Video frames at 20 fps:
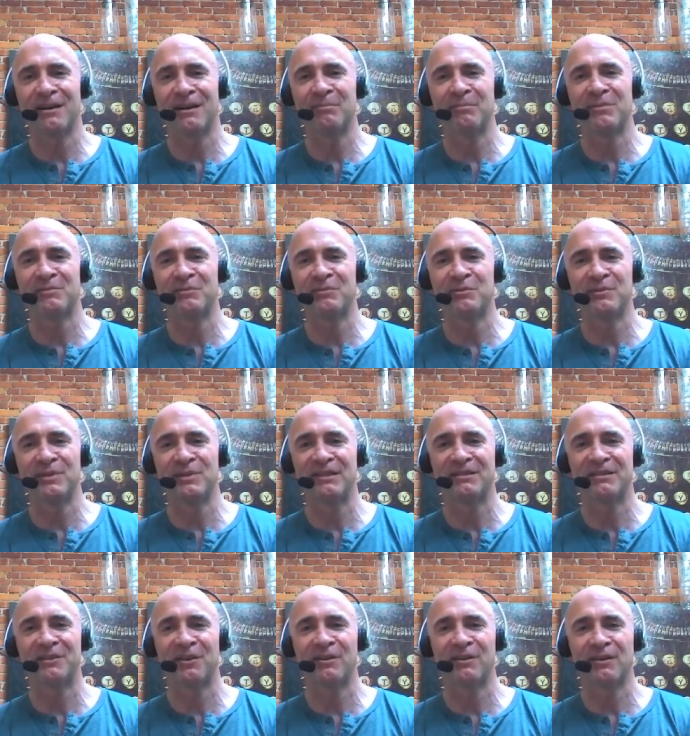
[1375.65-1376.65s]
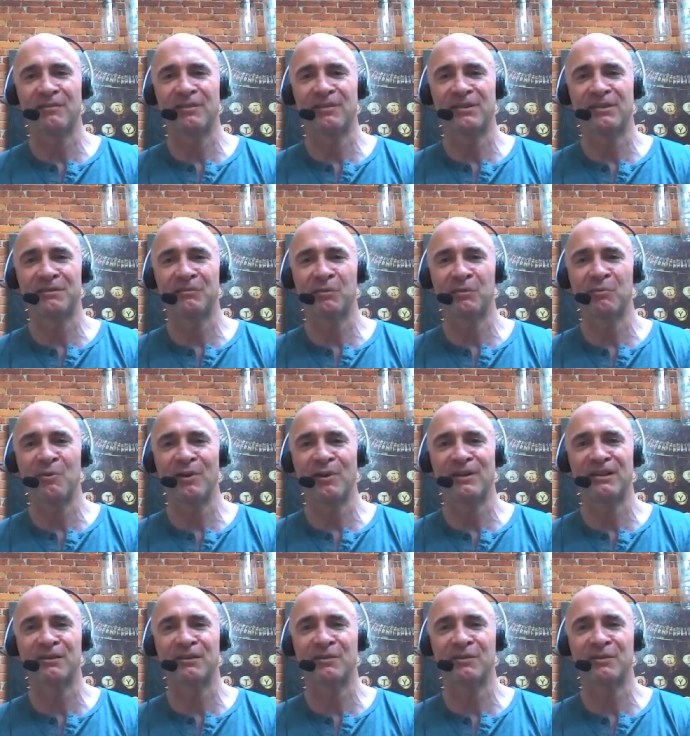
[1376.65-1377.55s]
up through the start of the Civil War.